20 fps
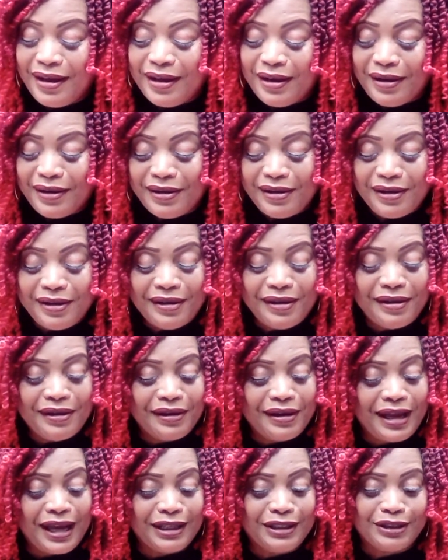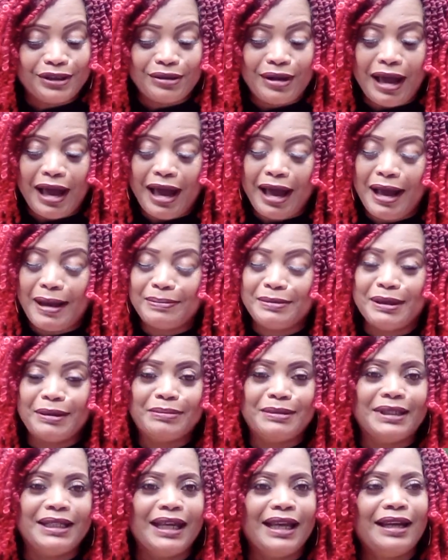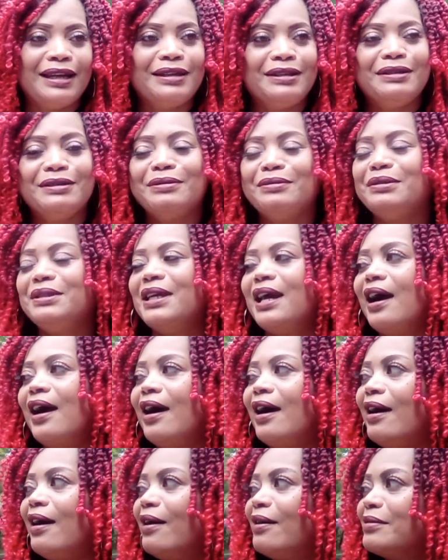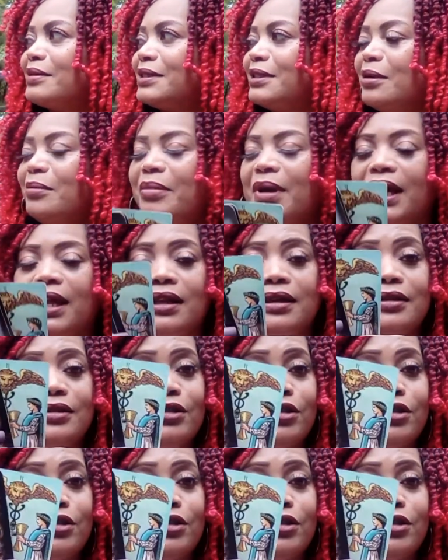oh, they trapped. I'm telling you, y'all, somebody is